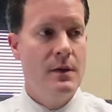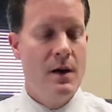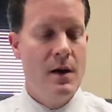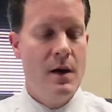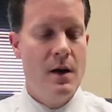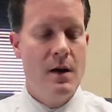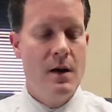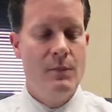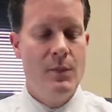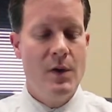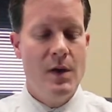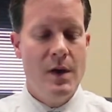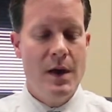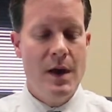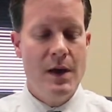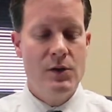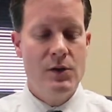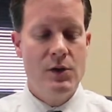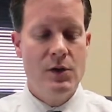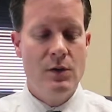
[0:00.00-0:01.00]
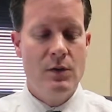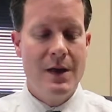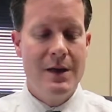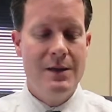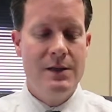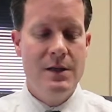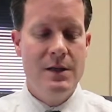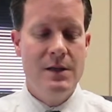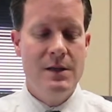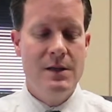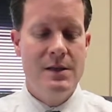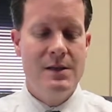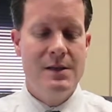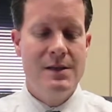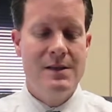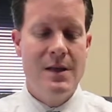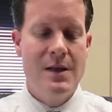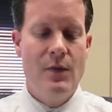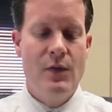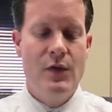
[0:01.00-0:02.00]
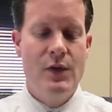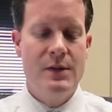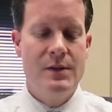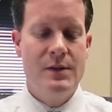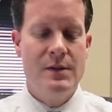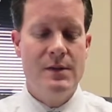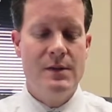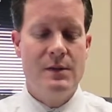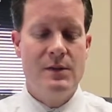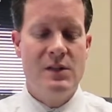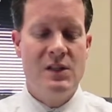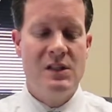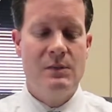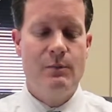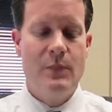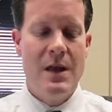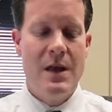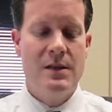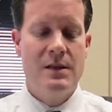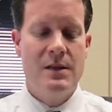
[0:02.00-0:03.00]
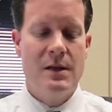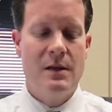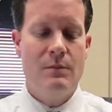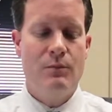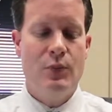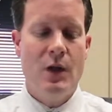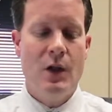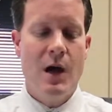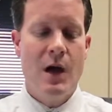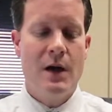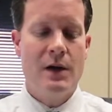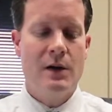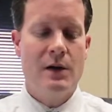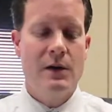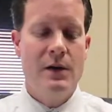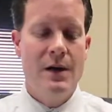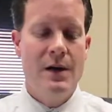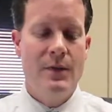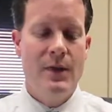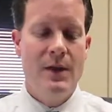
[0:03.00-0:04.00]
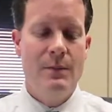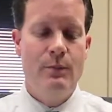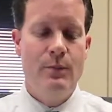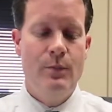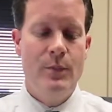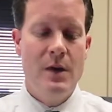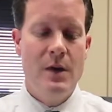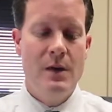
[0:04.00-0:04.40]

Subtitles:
And so the idea is that this is a spacing, a blocker that